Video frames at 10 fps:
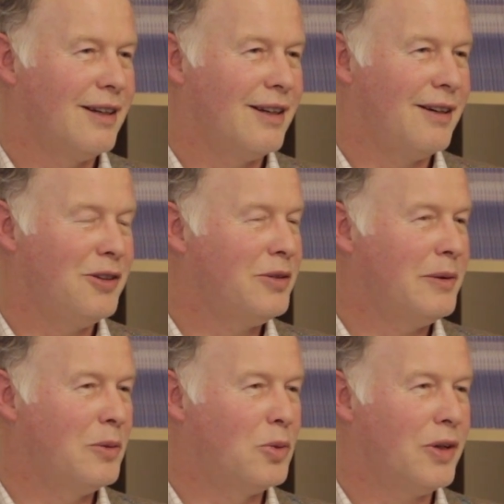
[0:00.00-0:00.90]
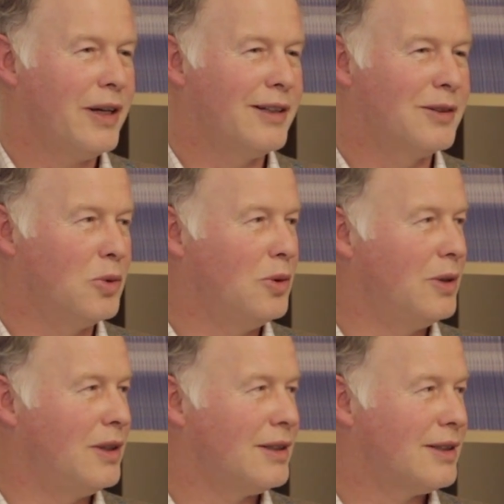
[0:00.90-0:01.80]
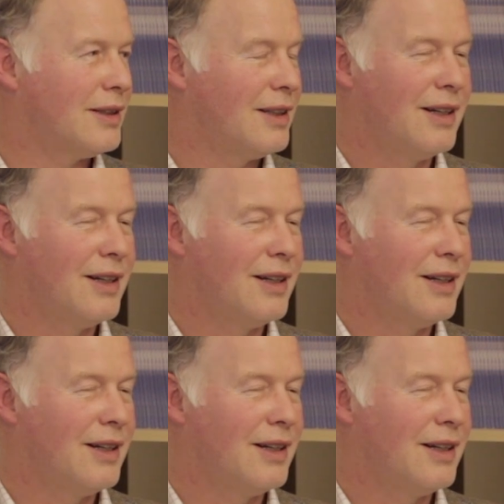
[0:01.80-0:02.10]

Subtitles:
I always remember walking into Woolworths,